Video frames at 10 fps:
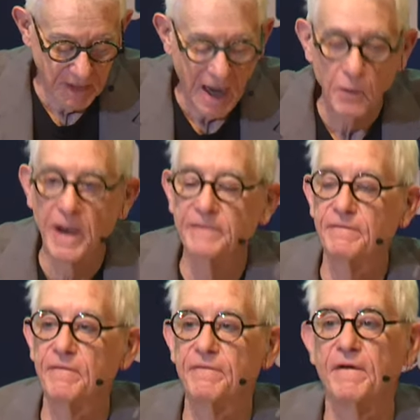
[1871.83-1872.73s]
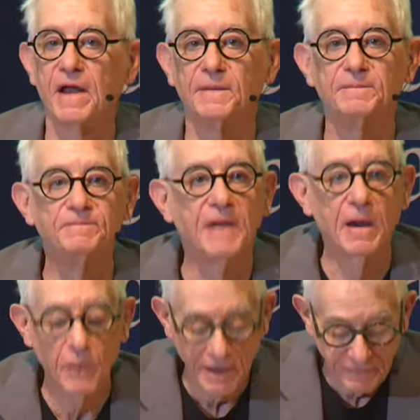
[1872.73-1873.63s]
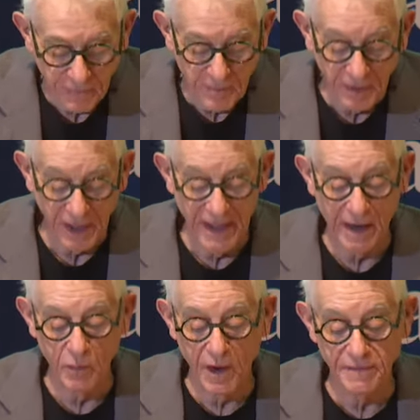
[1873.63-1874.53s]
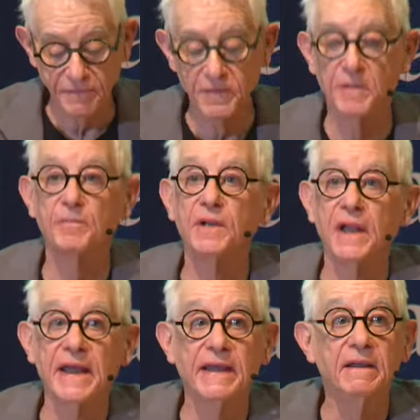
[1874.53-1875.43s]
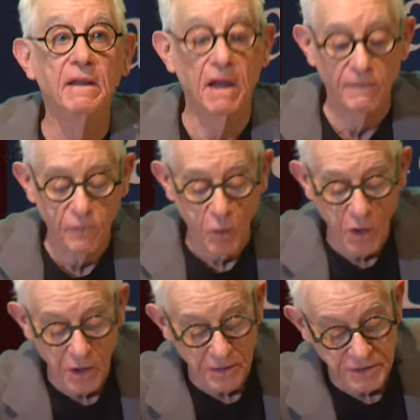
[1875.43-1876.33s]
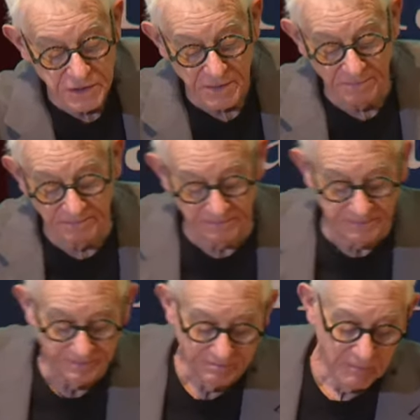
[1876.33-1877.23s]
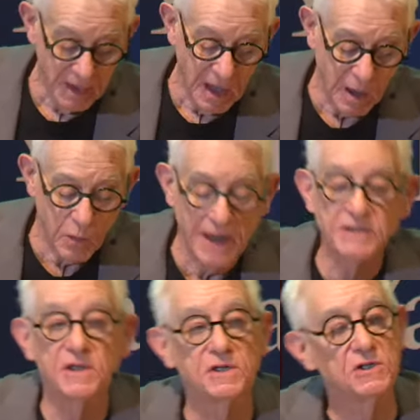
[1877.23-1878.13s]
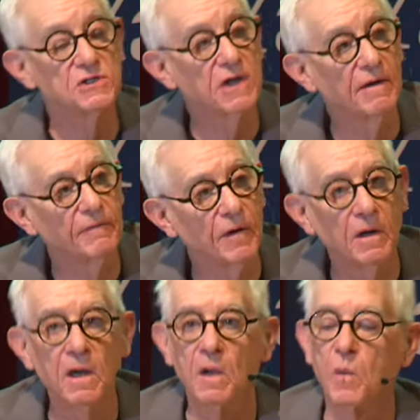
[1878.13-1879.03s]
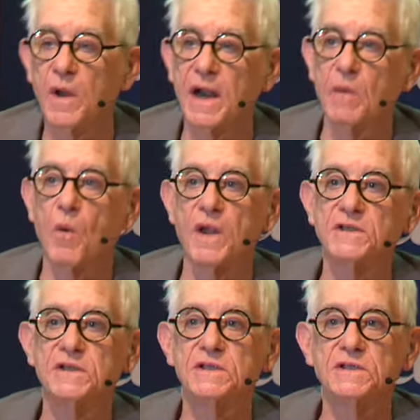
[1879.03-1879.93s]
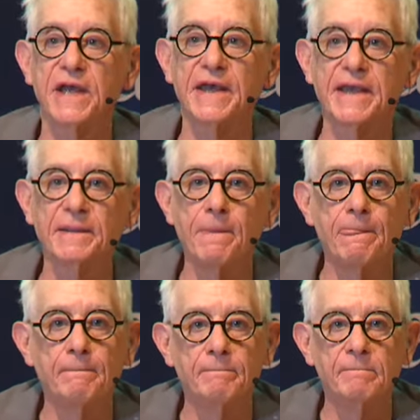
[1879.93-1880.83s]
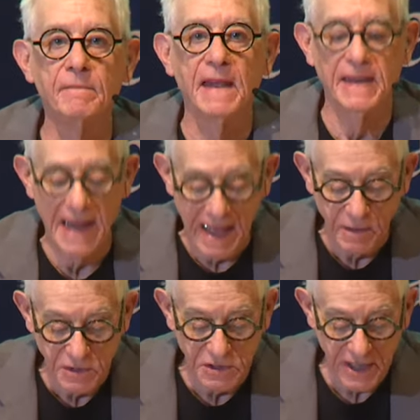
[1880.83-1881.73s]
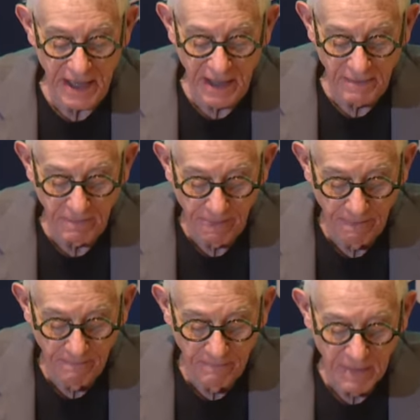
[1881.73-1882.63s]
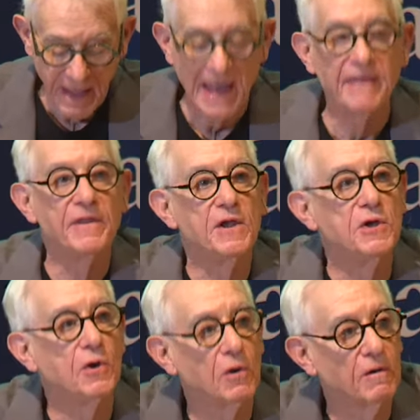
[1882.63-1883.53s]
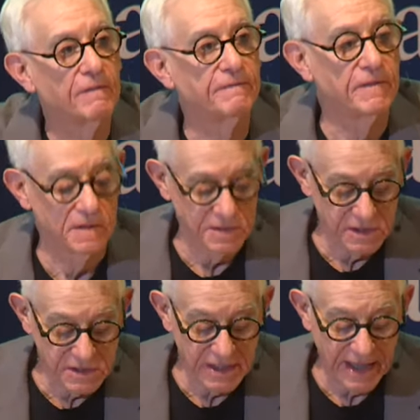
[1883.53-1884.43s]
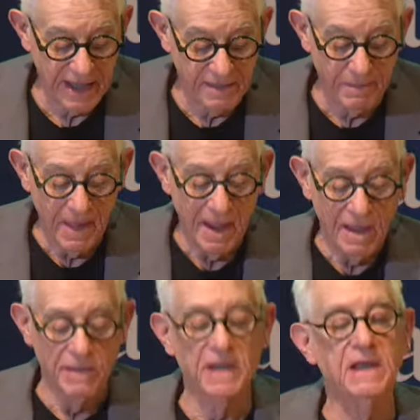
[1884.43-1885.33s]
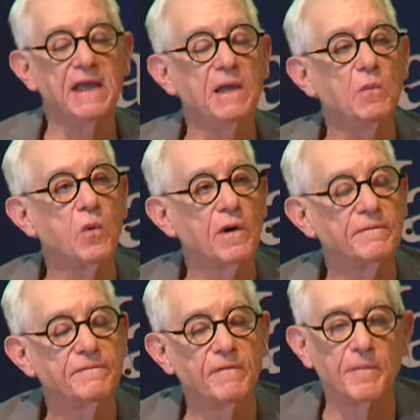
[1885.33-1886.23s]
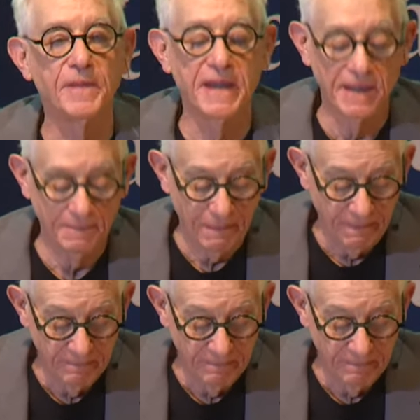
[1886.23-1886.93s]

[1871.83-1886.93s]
I write for fun. I write for play. I write for the play of words. I write to discover what I want to say and how to say it, and the nerve to say it. The key word for me